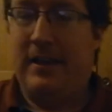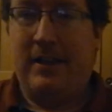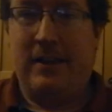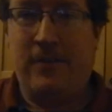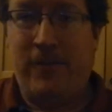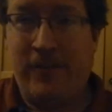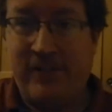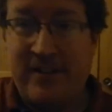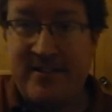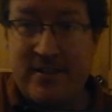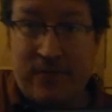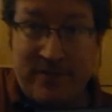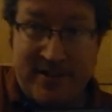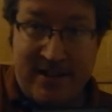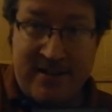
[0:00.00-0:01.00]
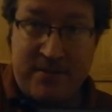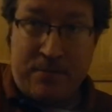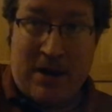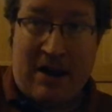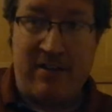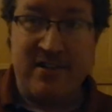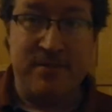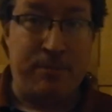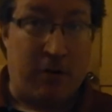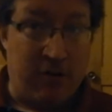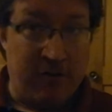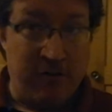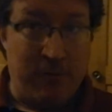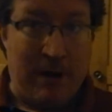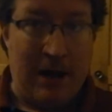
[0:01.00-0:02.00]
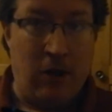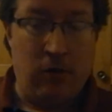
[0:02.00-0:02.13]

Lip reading: The 1517 to Paris, borrowed from my